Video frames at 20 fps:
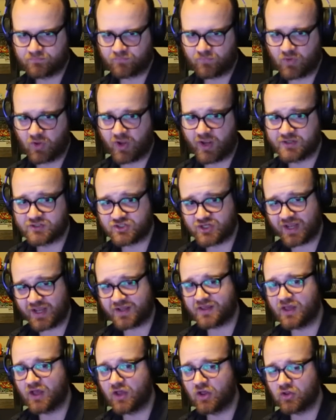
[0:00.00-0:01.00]
Alright,
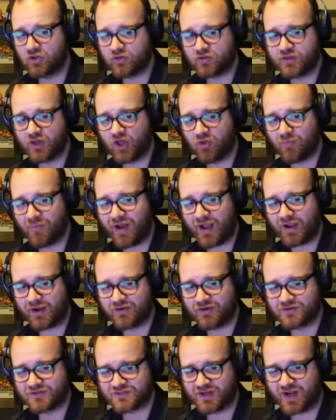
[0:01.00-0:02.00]
chat.
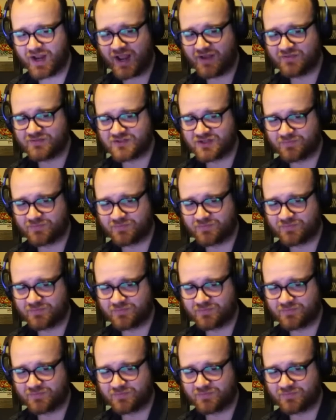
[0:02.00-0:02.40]
Killmonger is gonna have